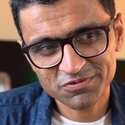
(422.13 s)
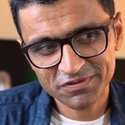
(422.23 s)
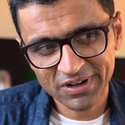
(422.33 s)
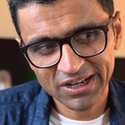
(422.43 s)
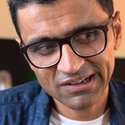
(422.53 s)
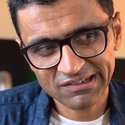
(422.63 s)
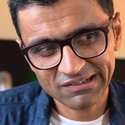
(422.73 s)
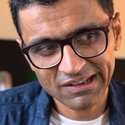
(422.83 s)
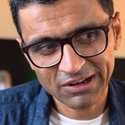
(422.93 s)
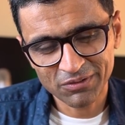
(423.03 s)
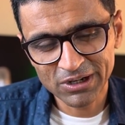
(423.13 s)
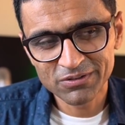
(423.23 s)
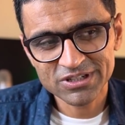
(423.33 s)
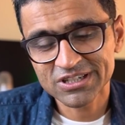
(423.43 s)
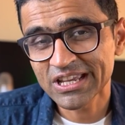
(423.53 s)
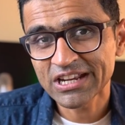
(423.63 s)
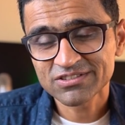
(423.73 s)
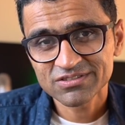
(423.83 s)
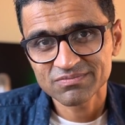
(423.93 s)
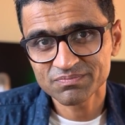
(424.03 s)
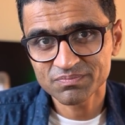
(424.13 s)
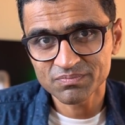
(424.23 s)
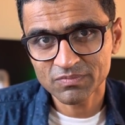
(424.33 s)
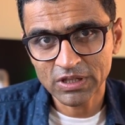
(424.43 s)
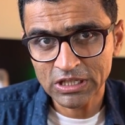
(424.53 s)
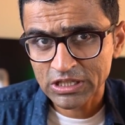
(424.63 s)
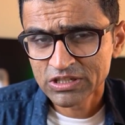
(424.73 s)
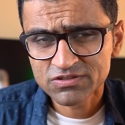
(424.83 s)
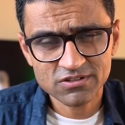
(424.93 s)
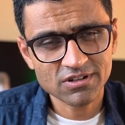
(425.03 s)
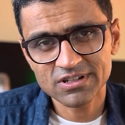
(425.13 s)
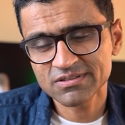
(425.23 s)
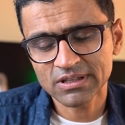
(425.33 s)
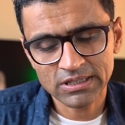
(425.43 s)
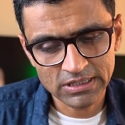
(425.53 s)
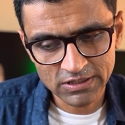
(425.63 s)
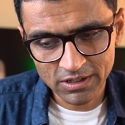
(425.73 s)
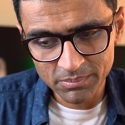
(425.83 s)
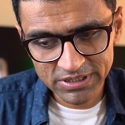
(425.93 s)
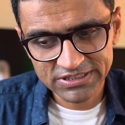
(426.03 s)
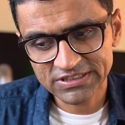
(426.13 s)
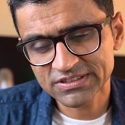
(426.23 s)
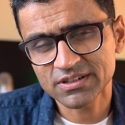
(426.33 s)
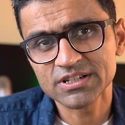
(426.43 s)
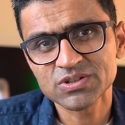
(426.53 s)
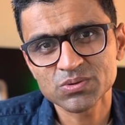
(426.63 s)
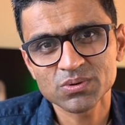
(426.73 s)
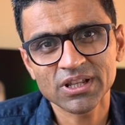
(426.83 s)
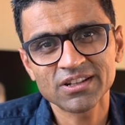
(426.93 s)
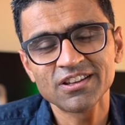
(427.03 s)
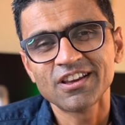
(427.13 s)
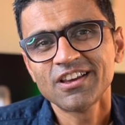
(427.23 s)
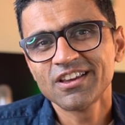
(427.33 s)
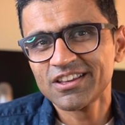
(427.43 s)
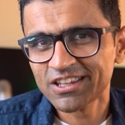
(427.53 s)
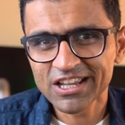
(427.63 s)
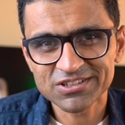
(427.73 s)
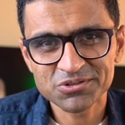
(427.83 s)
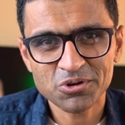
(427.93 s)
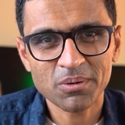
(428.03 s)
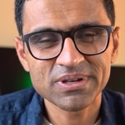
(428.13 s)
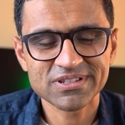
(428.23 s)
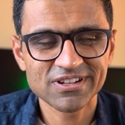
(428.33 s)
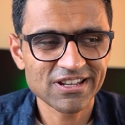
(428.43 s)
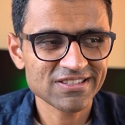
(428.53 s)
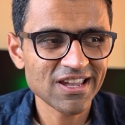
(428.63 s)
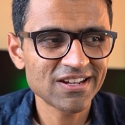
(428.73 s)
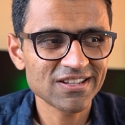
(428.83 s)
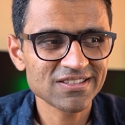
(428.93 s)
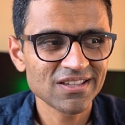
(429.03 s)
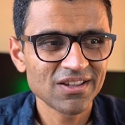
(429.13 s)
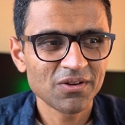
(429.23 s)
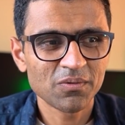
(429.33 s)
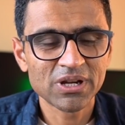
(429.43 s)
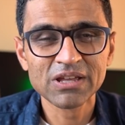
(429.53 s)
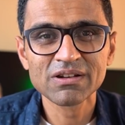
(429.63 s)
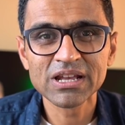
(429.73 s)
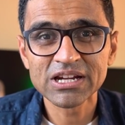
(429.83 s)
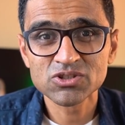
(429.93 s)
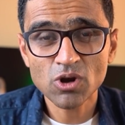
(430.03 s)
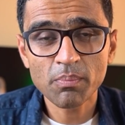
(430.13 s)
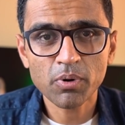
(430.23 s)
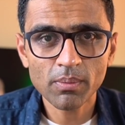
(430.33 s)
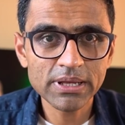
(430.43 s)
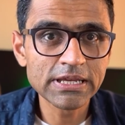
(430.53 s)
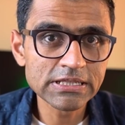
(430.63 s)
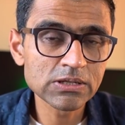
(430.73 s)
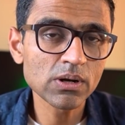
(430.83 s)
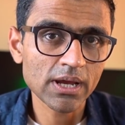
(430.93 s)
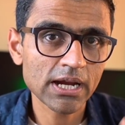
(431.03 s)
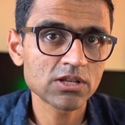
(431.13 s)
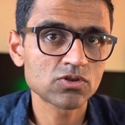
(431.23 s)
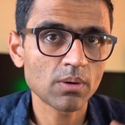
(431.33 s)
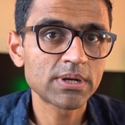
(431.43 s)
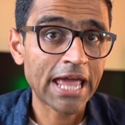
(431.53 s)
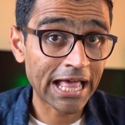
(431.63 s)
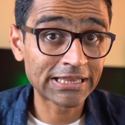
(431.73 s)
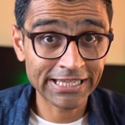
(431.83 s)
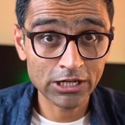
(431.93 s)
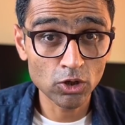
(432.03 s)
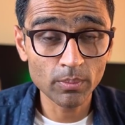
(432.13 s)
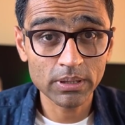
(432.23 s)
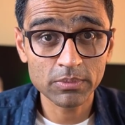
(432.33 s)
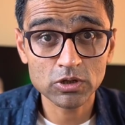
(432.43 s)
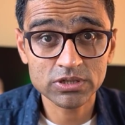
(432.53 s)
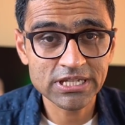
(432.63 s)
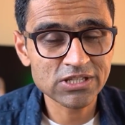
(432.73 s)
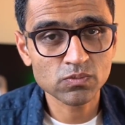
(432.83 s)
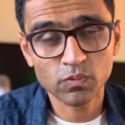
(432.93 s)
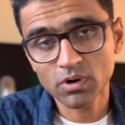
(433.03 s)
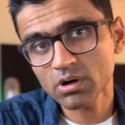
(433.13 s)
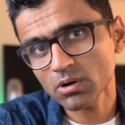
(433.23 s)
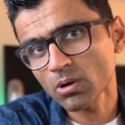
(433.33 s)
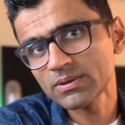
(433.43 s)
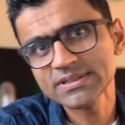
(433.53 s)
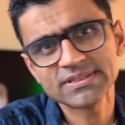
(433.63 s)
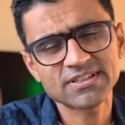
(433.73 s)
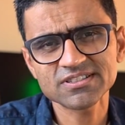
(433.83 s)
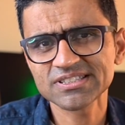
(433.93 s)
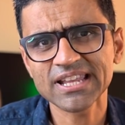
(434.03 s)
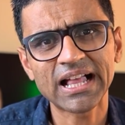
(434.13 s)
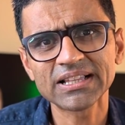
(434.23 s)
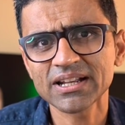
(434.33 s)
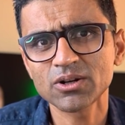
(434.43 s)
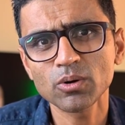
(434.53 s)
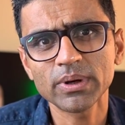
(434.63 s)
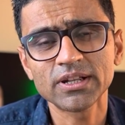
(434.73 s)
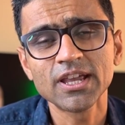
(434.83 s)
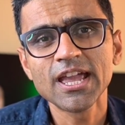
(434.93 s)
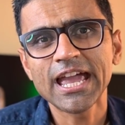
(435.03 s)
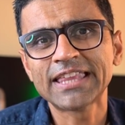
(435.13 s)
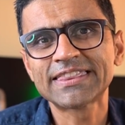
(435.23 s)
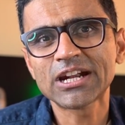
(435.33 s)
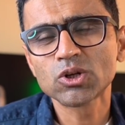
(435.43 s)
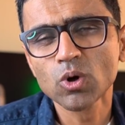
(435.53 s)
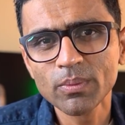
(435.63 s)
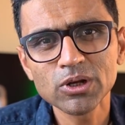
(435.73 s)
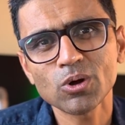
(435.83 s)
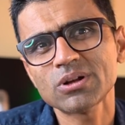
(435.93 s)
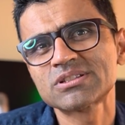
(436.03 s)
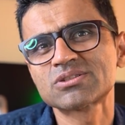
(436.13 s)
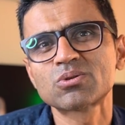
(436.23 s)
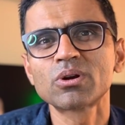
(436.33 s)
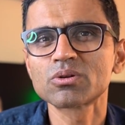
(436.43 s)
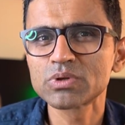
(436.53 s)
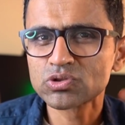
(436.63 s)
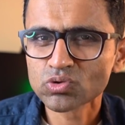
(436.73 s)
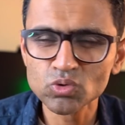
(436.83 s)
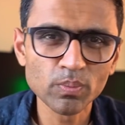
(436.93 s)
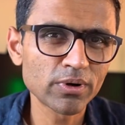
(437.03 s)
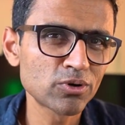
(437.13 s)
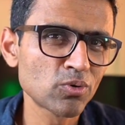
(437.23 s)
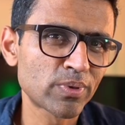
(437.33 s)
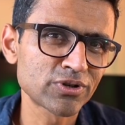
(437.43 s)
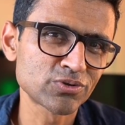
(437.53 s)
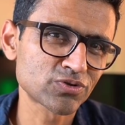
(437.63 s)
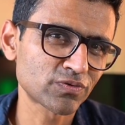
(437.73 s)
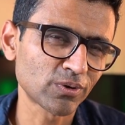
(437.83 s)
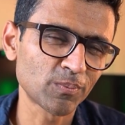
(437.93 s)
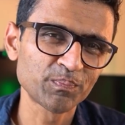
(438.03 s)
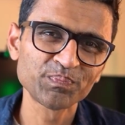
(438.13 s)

friend, I really wish he gets he completes his study soon and he gets a job as a data scientist. When he will get a job, probably he is gonna get a job in healthcare domain because he has worked all these years in healthcare domain, and that domain knowledge is going to be super duper useful.